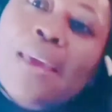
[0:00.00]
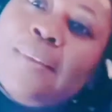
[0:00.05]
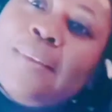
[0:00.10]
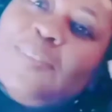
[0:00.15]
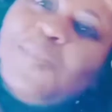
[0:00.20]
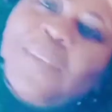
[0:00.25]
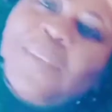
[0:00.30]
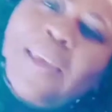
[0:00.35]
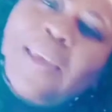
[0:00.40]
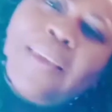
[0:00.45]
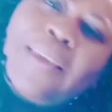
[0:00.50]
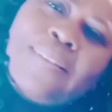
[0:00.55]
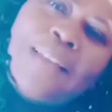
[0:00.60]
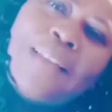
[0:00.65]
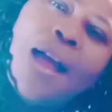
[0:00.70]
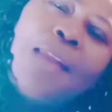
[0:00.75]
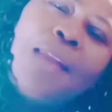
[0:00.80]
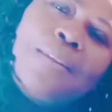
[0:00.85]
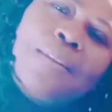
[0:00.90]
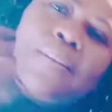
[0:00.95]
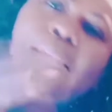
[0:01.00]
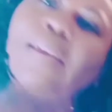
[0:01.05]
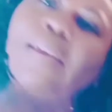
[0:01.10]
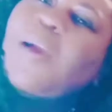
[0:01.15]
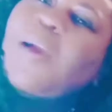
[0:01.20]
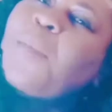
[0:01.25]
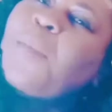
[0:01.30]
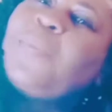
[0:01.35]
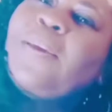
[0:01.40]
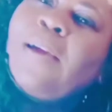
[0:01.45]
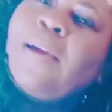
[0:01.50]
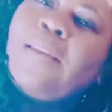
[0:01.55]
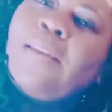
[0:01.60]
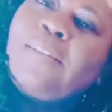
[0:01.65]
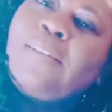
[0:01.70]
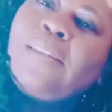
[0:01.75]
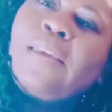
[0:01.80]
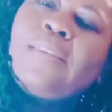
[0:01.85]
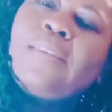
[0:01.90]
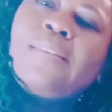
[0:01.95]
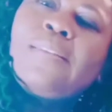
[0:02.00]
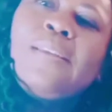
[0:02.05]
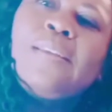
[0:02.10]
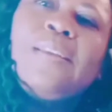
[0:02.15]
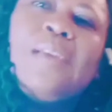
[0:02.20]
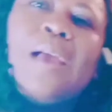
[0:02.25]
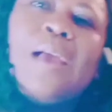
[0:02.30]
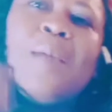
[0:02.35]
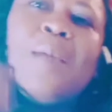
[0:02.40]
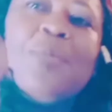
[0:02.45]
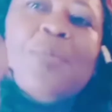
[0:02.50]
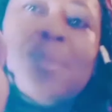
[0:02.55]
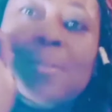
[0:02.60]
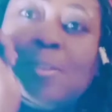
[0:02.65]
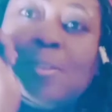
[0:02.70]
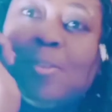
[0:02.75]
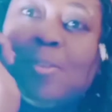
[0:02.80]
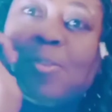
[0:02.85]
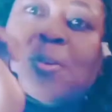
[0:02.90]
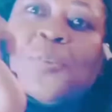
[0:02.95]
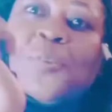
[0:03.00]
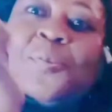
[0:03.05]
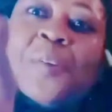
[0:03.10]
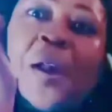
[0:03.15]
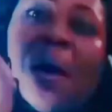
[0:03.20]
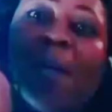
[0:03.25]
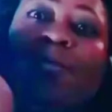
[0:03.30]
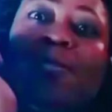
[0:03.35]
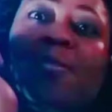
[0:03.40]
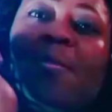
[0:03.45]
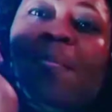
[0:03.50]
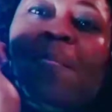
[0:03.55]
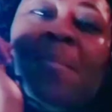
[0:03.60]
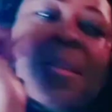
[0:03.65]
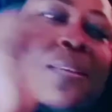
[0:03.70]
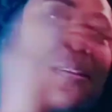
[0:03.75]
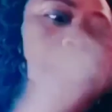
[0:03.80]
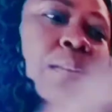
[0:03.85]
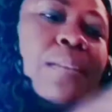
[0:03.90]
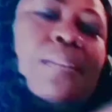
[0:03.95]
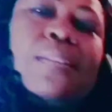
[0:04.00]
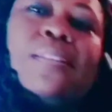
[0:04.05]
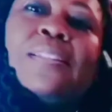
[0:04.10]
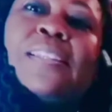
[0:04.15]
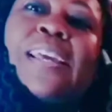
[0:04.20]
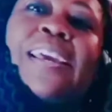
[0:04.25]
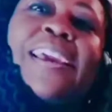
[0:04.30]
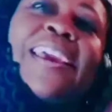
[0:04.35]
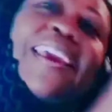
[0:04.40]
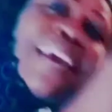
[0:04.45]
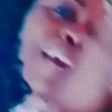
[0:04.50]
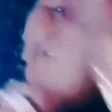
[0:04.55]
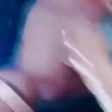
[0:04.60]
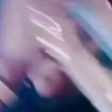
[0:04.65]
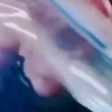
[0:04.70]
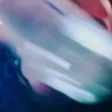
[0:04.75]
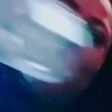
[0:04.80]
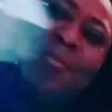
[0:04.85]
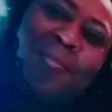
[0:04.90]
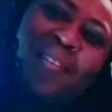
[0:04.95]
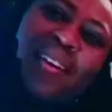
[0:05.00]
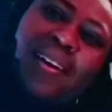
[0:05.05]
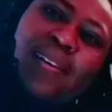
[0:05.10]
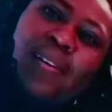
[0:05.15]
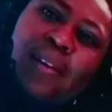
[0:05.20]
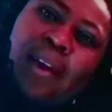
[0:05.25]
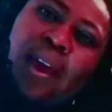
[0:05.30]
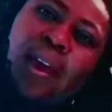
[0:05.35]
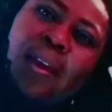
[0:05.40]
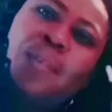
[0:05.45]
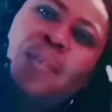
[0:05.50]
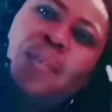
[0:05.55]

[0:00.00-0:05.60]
today is holiday. Happy holidays. I'm going to show you how to mix tequila drink, okay?